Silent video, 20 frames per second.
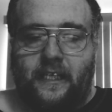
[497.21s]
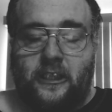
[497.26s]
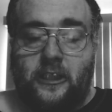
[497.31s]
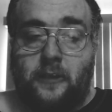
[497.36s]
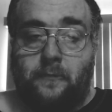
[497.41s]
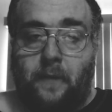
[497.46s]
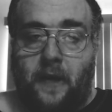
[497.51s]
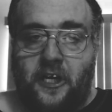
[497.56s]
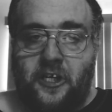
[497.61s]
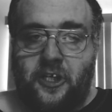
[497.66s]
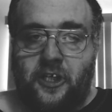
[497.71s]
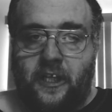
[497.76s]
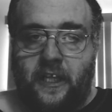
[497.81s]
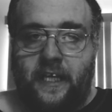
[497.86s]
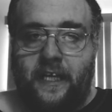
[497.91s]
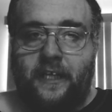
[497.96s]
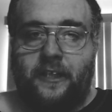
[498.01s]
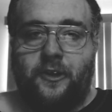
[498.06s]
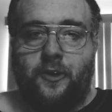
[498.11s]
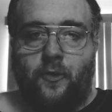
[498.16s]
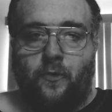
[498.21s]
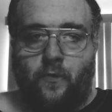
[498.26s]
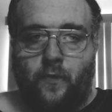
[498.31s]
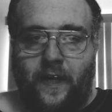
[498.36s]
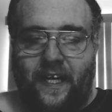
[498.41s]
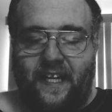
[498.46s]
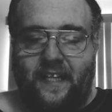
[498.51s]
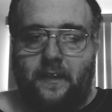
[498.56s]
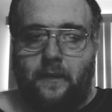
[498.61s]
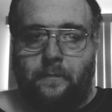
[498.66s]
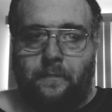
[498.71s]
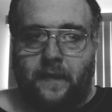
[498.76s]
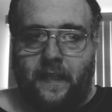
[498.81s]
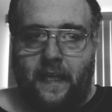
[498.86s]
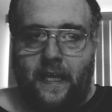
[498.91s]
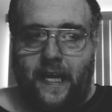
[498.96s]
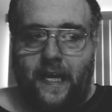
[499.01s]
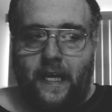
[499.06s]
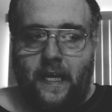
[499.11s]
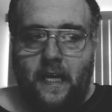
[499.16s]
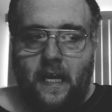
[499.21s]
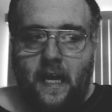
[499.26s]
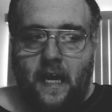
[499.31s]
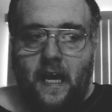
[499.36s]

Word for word: especially to read the play,